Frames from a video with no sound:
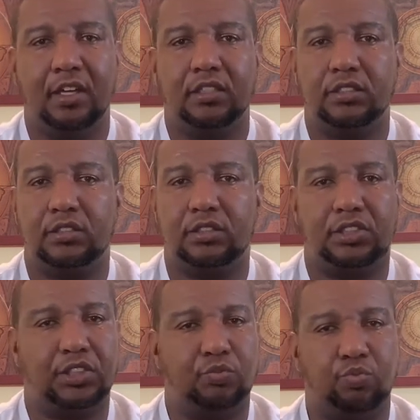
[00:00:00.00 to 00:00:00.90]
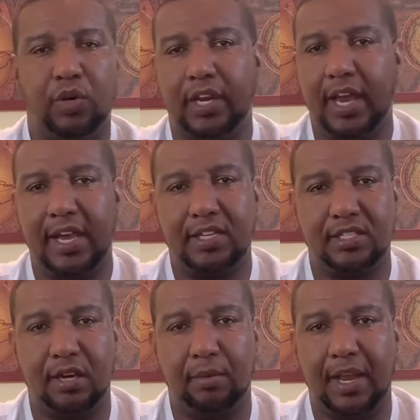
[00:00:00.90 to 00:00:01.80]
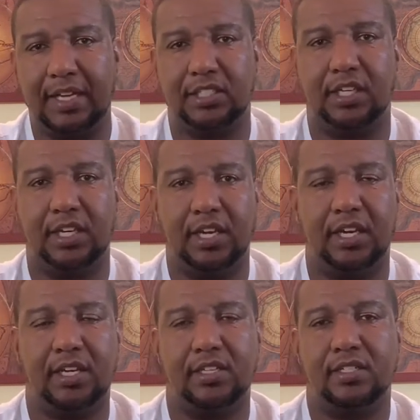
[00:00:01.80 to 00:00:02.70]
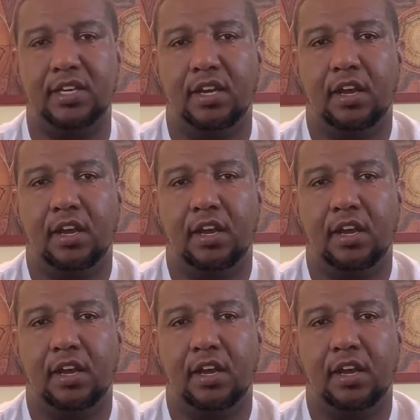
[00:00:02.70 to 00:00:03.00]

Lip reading: She really hates double action guns.